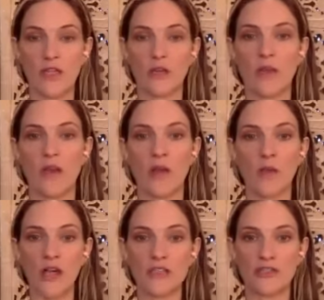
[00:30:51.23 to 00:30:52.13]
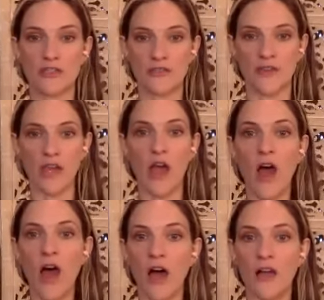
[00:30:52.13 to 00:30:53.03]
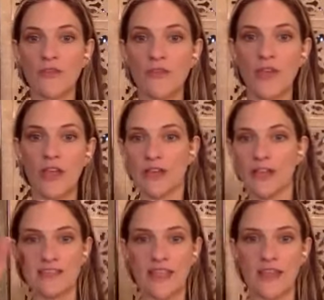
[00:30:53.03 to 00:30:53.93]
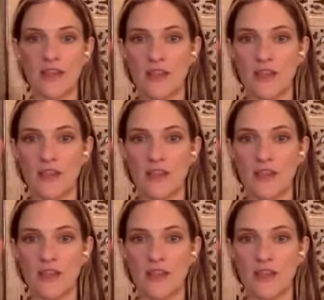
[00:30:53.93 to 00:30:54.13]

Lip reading: When our posture is very off, it's like,